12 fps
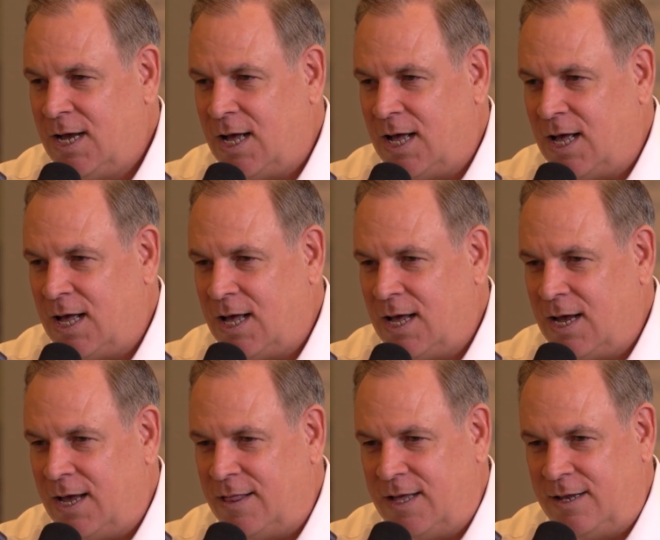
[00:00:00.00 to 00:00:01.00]

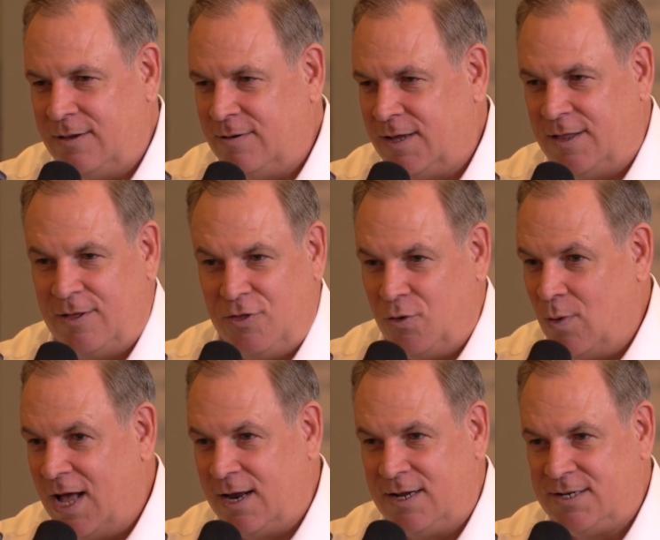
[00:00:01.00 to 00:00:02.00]
and then
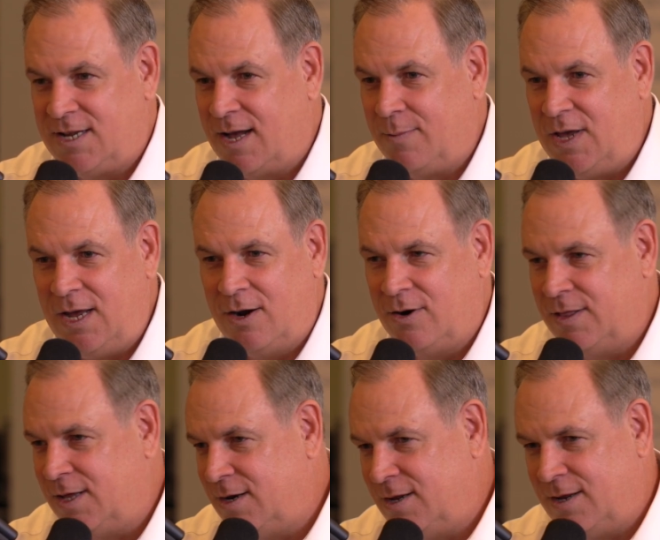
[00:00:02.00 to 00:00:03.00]
throughout his time here, and
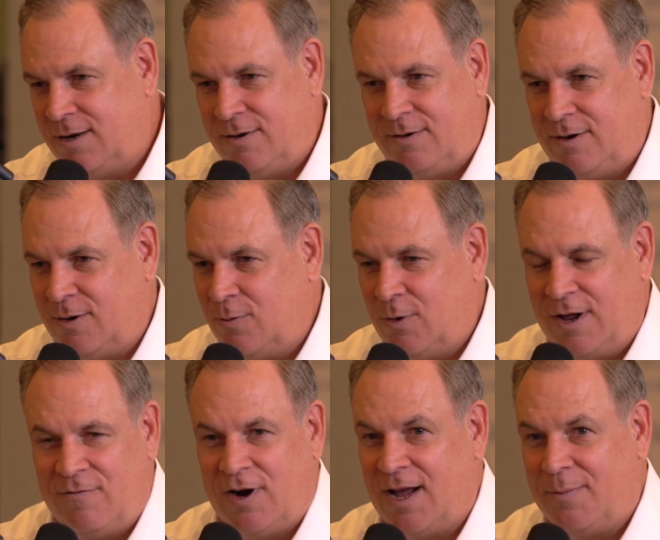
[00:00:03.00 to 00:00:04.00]
then
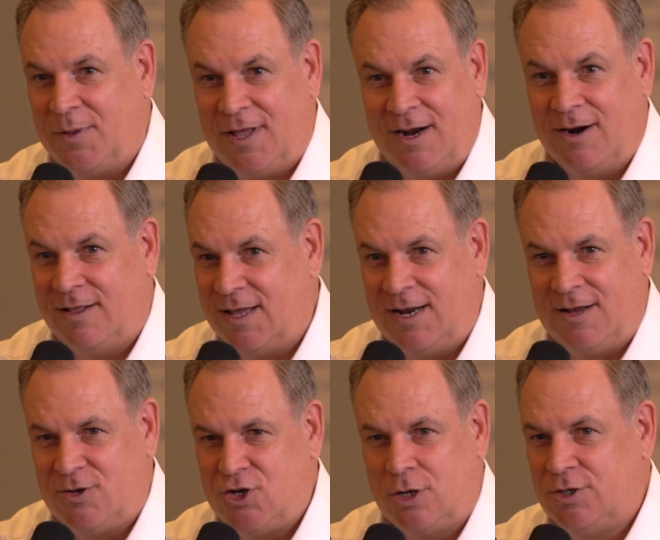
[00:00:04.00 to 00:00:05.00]
whatever happened there, and then
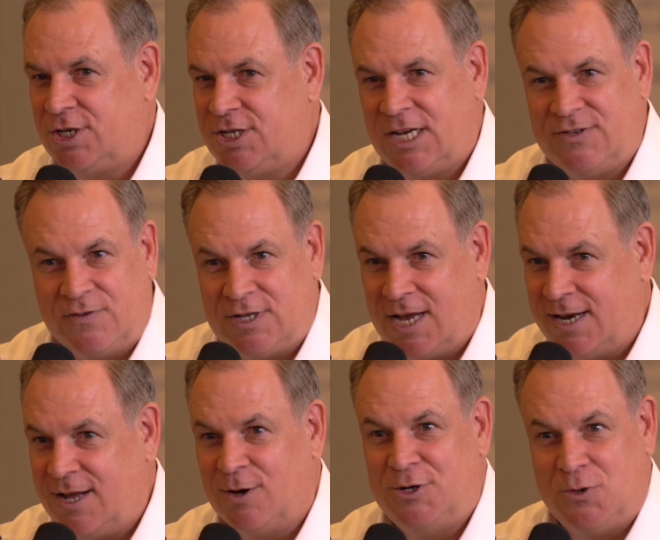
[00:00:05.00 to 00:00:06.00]
he's so successful as a
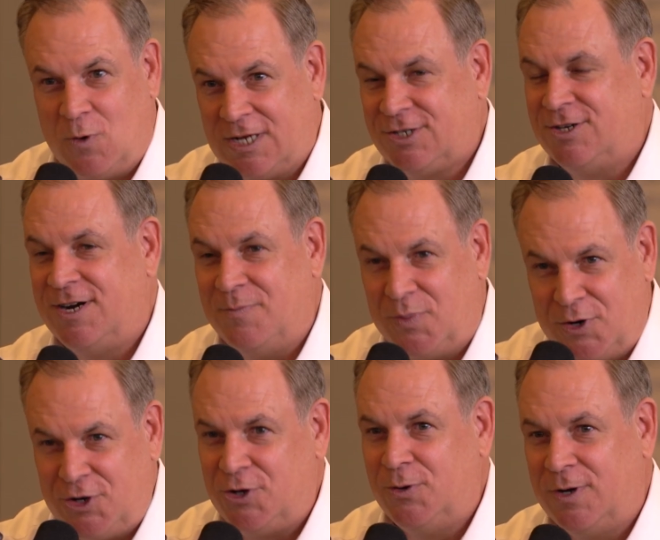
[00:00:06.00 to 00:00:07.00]
head coach at Western and
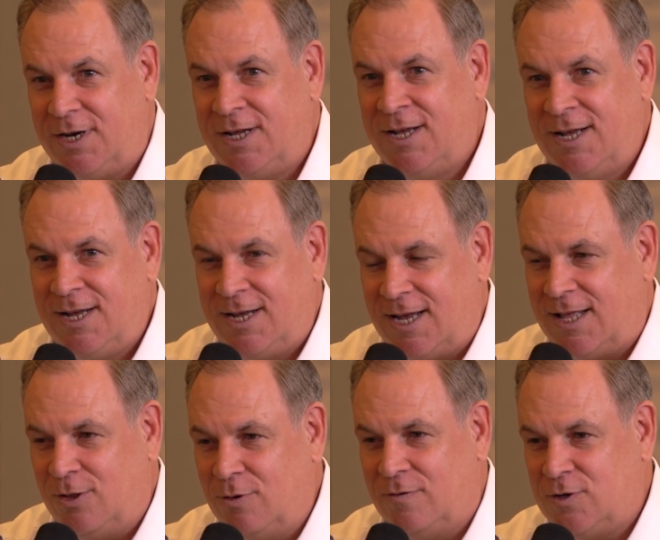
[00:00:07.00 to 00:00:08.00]
Purdue and
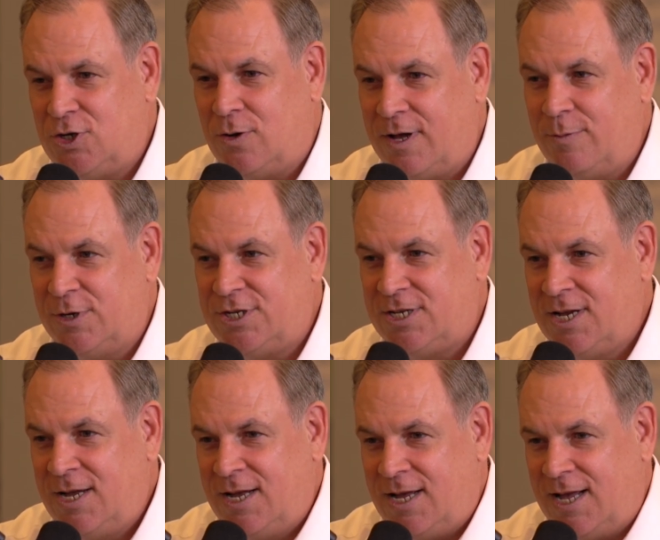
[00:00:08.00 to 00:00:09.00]
Louisville. So
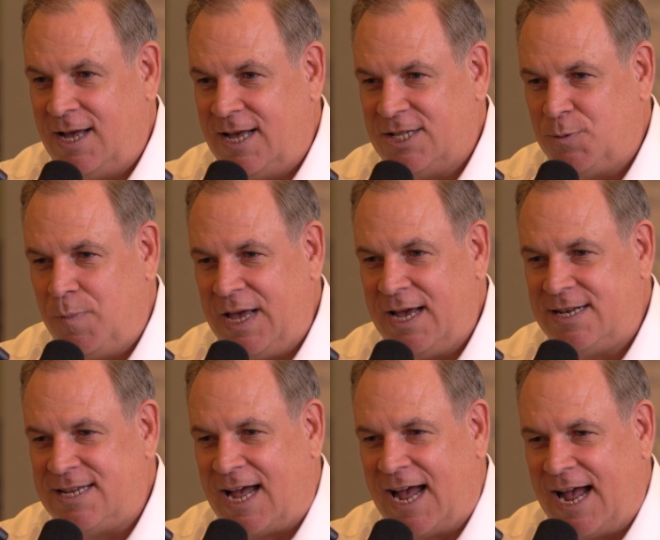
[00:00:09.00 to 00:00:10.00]
it's big
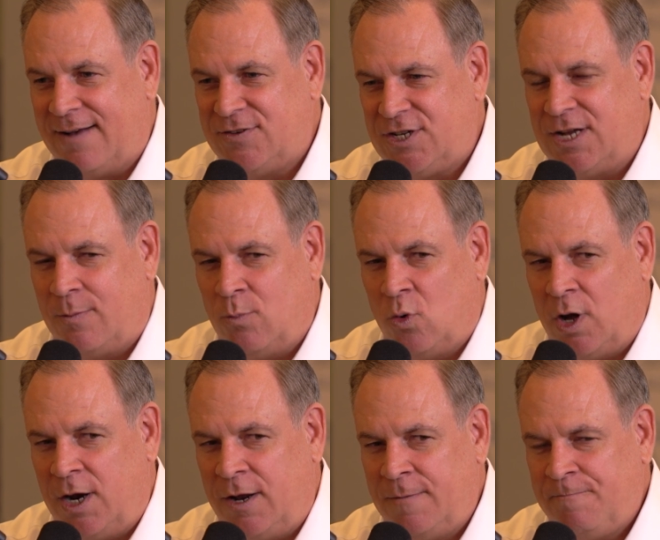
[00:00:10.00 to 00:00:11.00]
to have
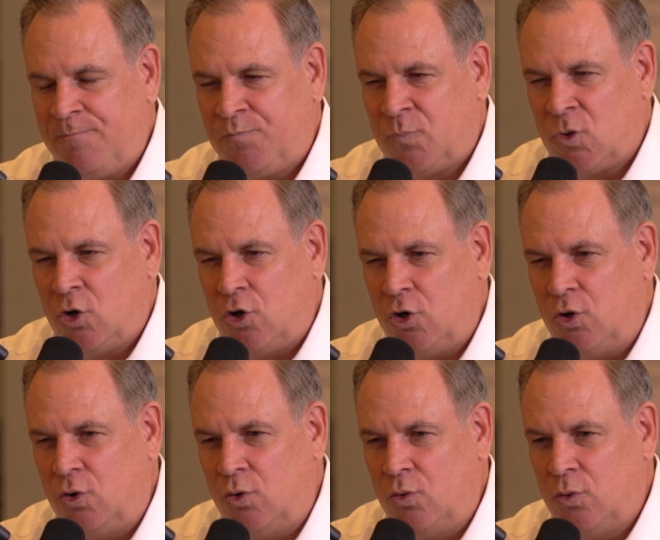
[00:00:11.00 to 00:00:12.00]
someone
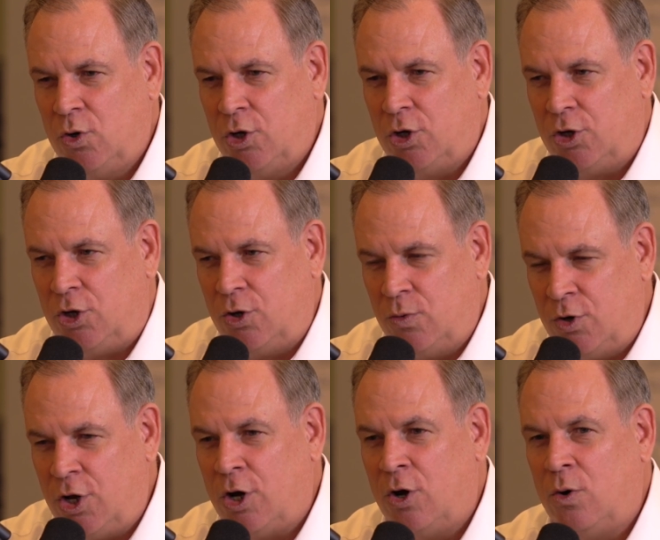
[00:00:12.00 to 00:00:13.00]
who
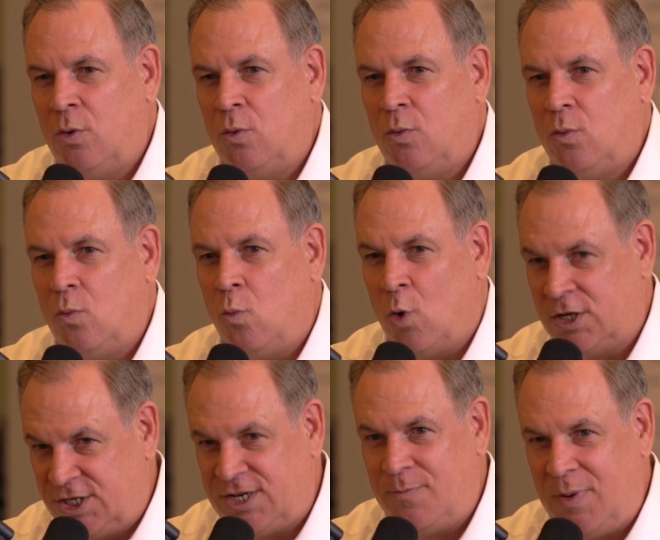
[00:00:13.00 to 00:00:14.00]

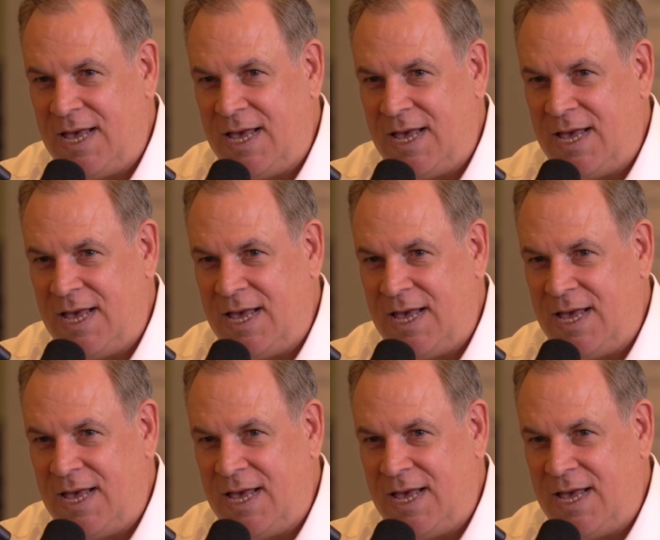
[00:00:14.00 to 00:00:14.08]
wants to be